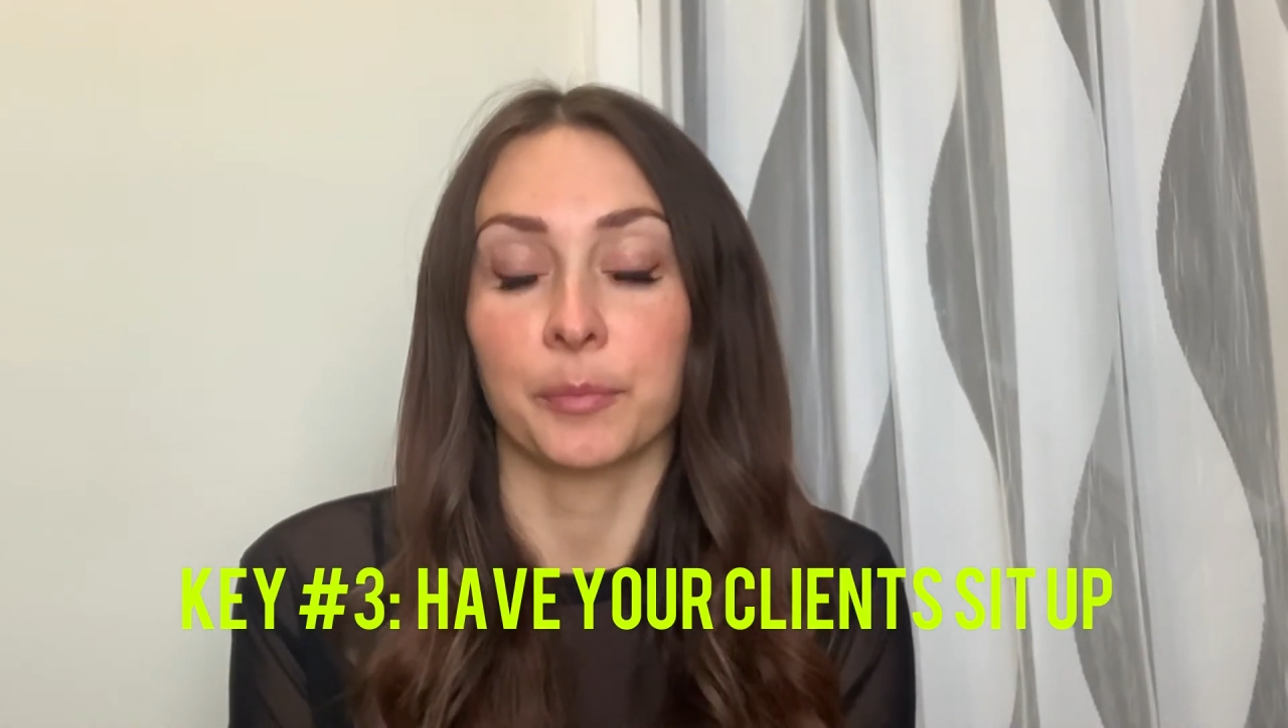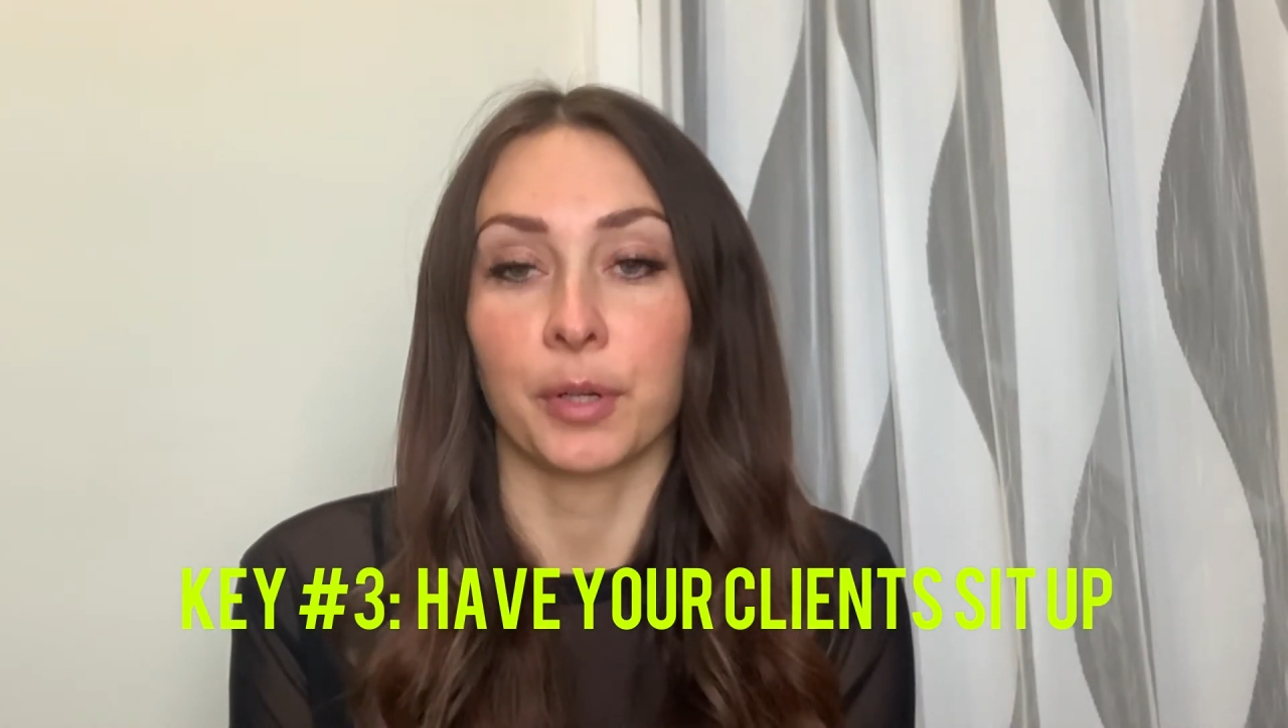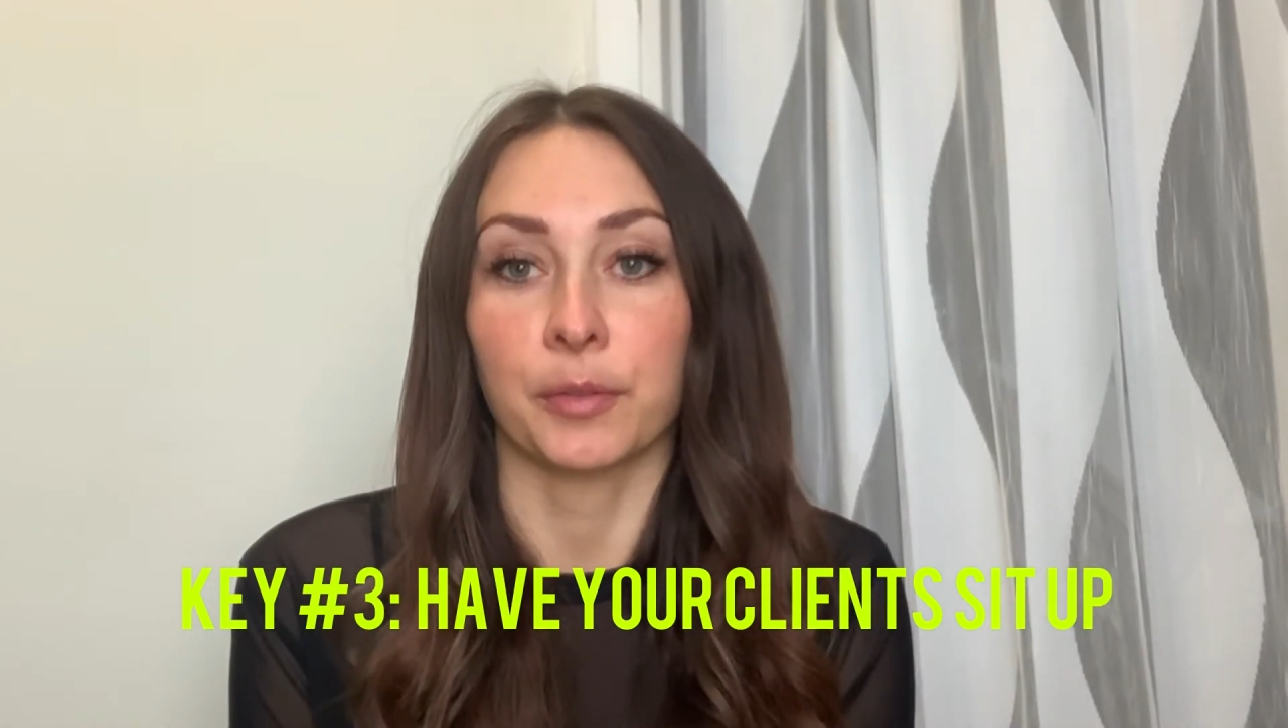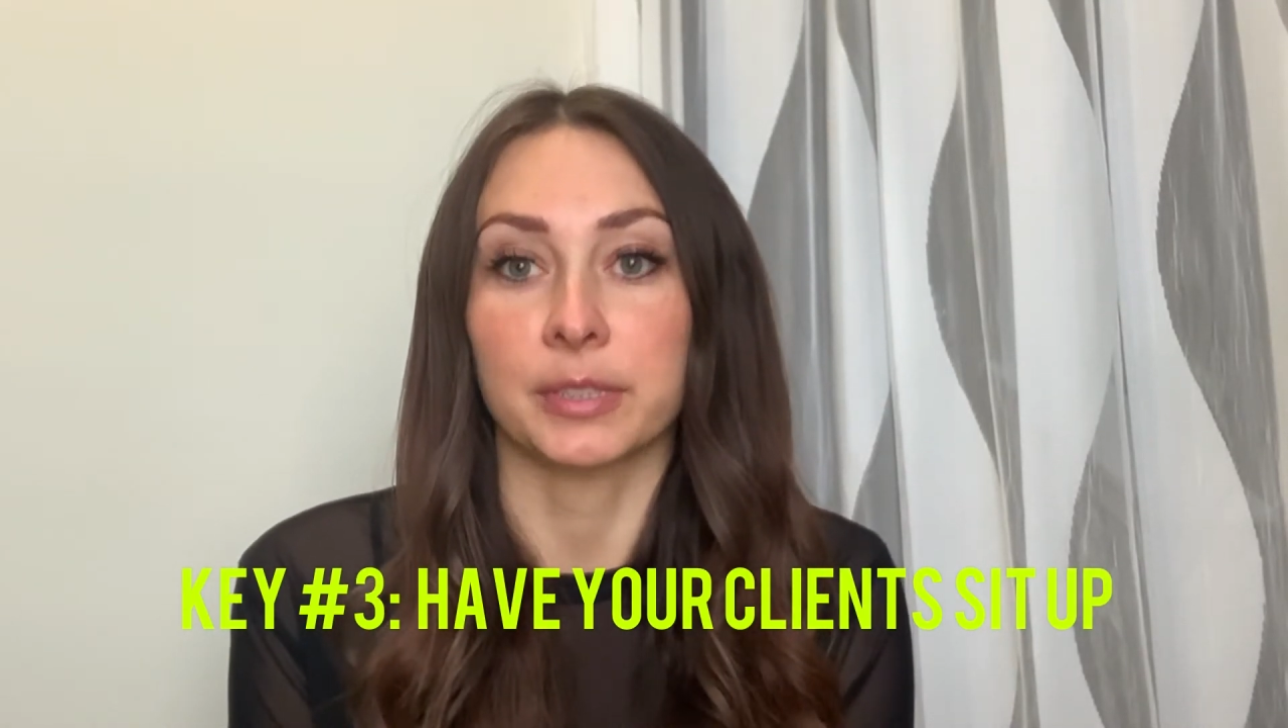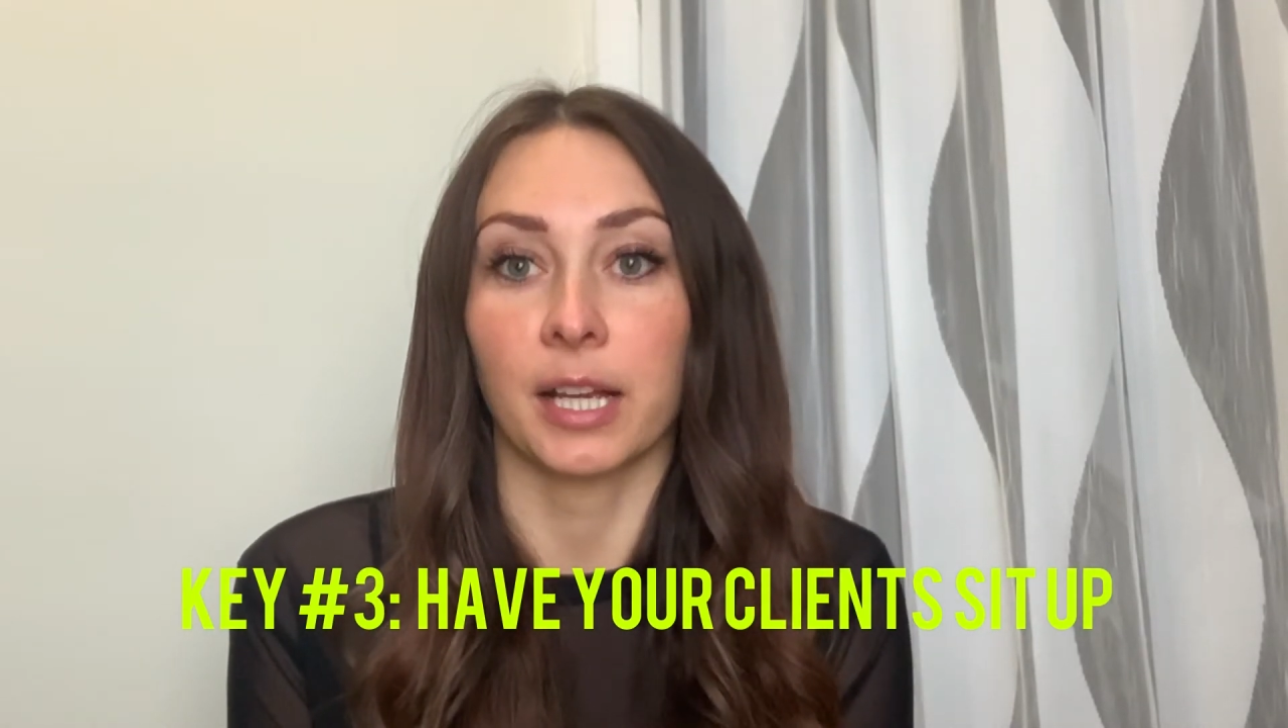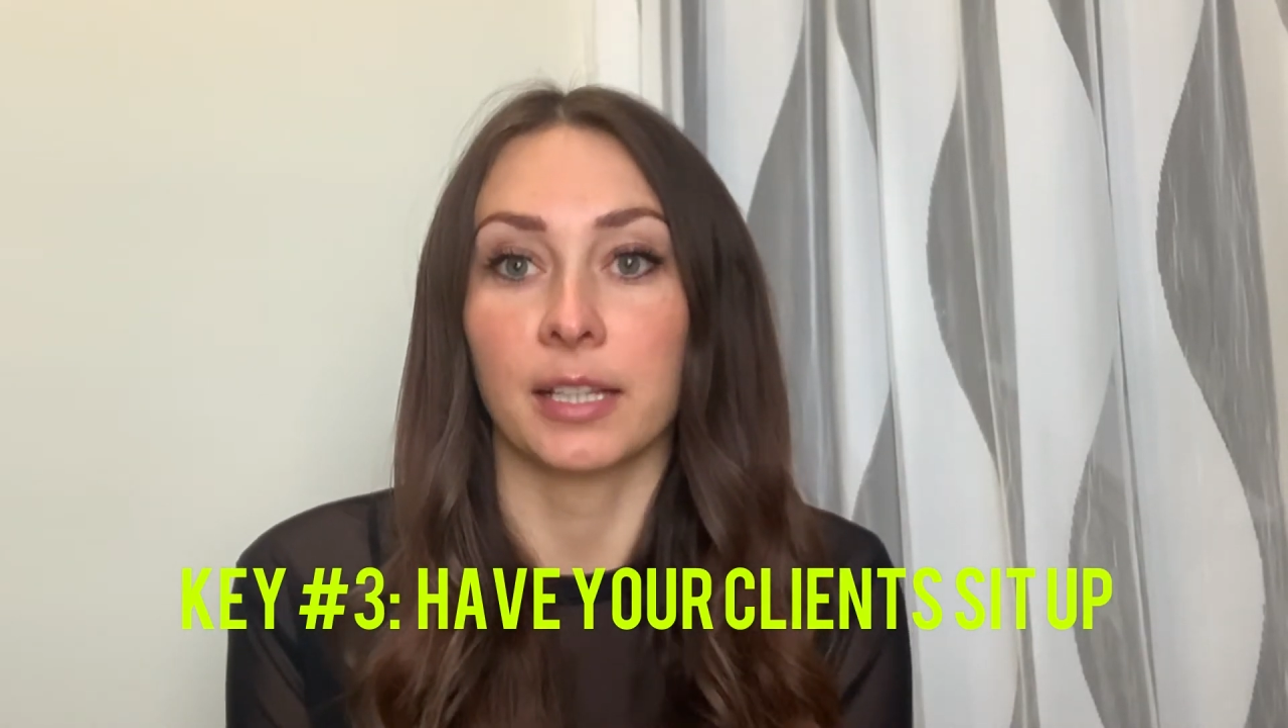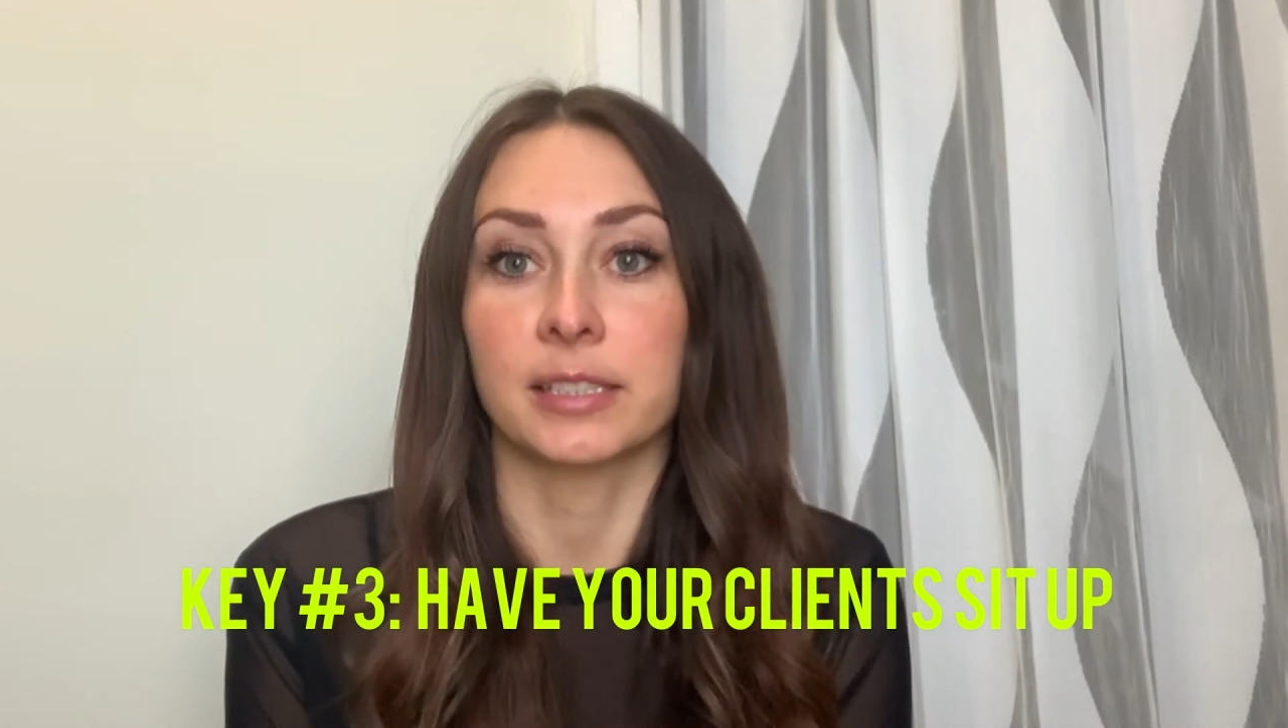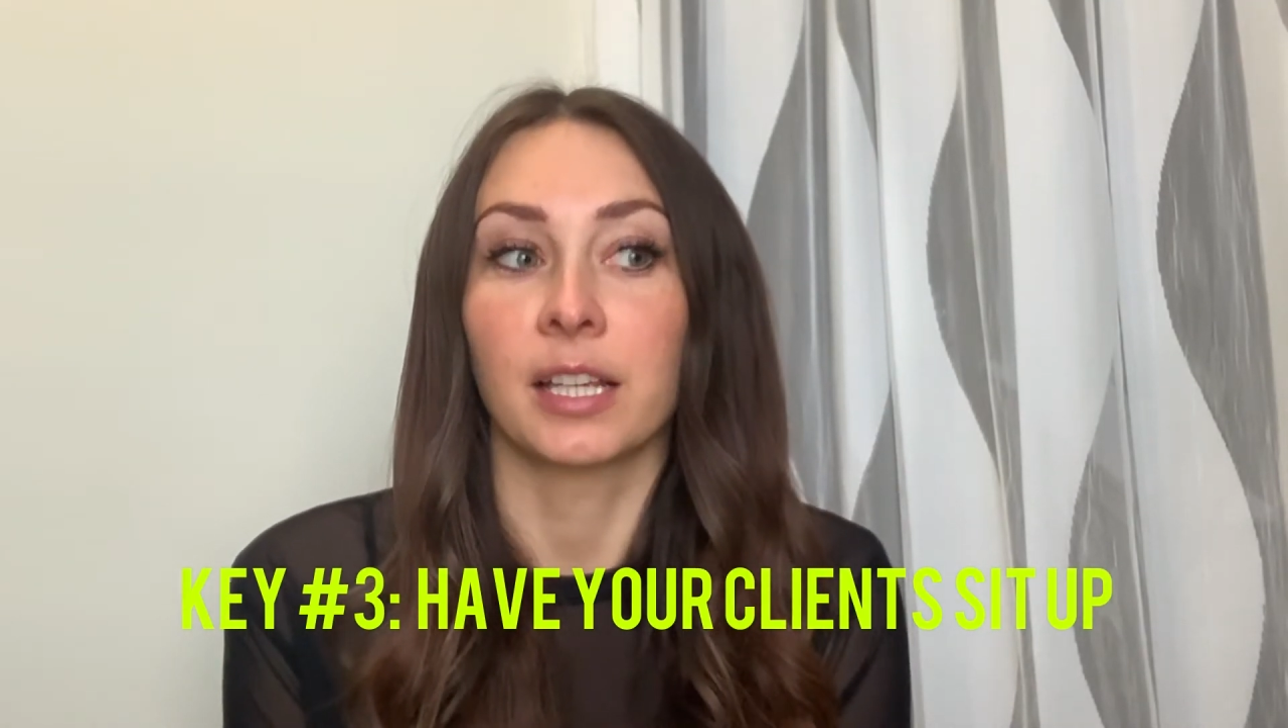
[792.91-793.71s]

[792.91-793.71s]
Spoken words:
process.